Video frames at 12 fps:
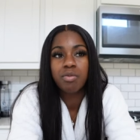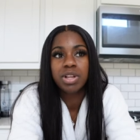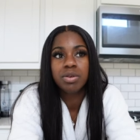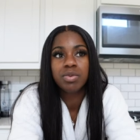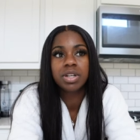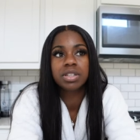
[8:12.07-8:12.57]
I
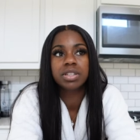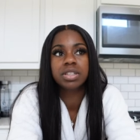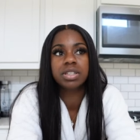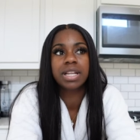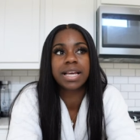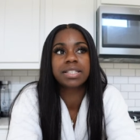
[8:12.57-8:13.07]
really wanna
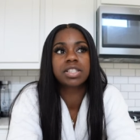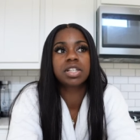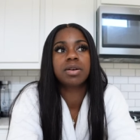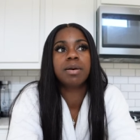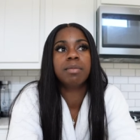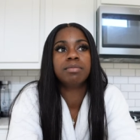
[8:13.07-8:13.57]
cook like
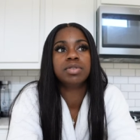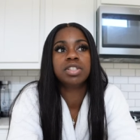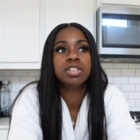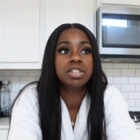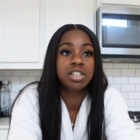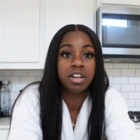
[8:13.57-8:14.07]
some
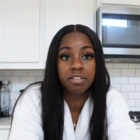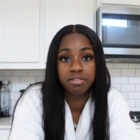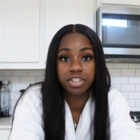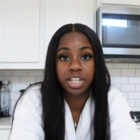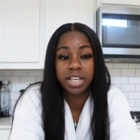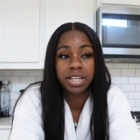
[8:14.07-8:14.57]

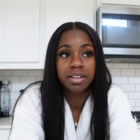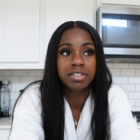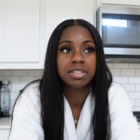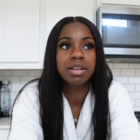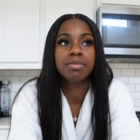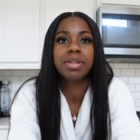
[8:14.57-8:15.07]
stuffed chicken
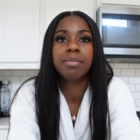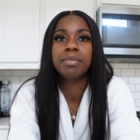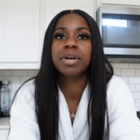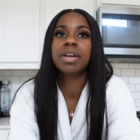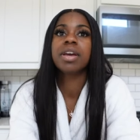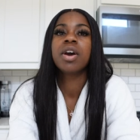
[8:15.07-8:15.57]
or something something,
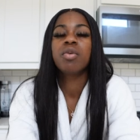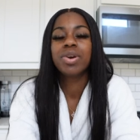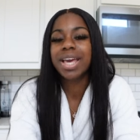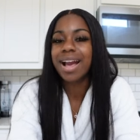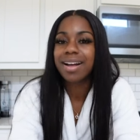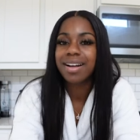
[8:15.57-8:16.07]
but
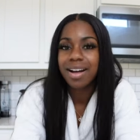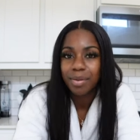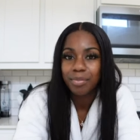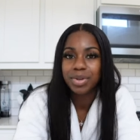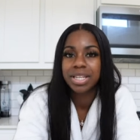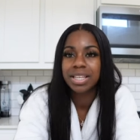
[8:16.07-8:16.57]
we got
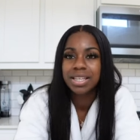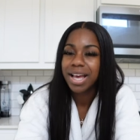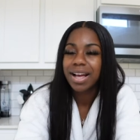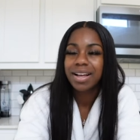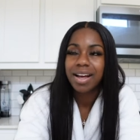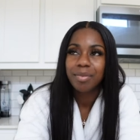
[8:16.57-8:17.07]
company. We
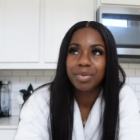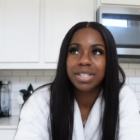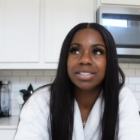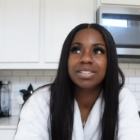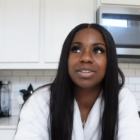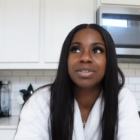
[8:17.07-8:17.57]
got
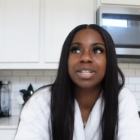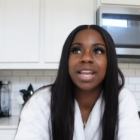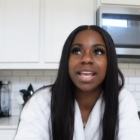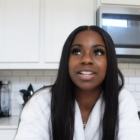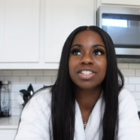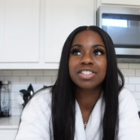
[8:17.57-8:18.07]
company, so it
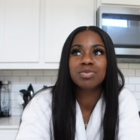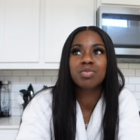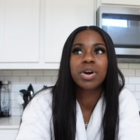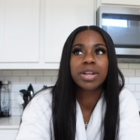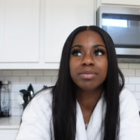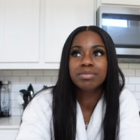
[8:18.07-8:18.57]
ain't just
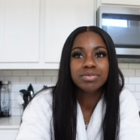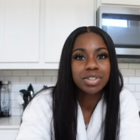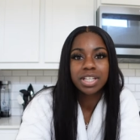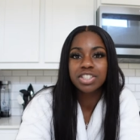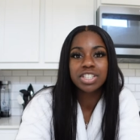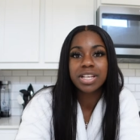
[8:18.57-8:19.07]
one.
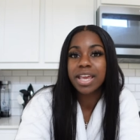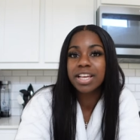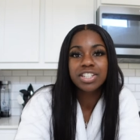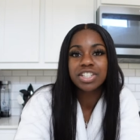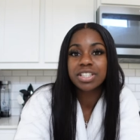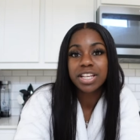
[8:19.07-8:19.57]
It just ain't.
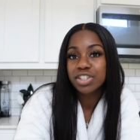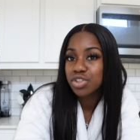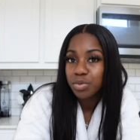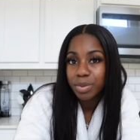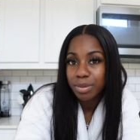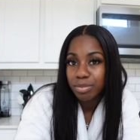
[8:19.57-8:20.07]
It just ain't
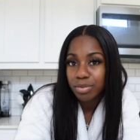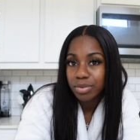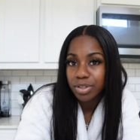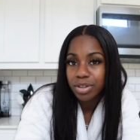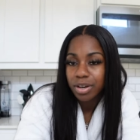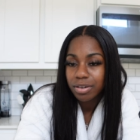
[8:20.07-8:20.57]
two people.
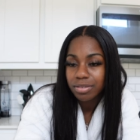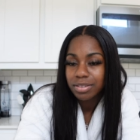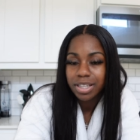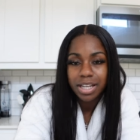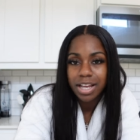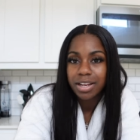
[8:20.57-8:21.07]
You know,
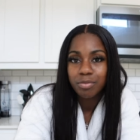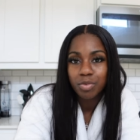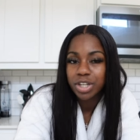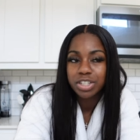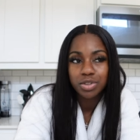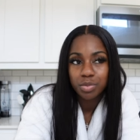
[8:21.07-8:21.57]
it ain't
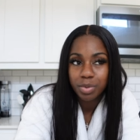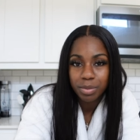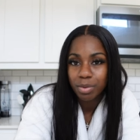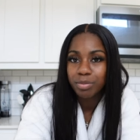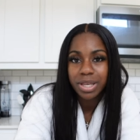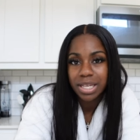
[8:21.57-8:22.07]
one two
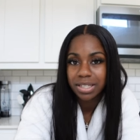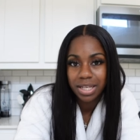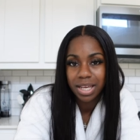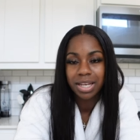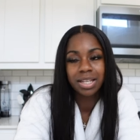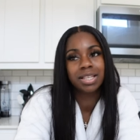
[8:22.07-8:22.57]
people. Me and Ted.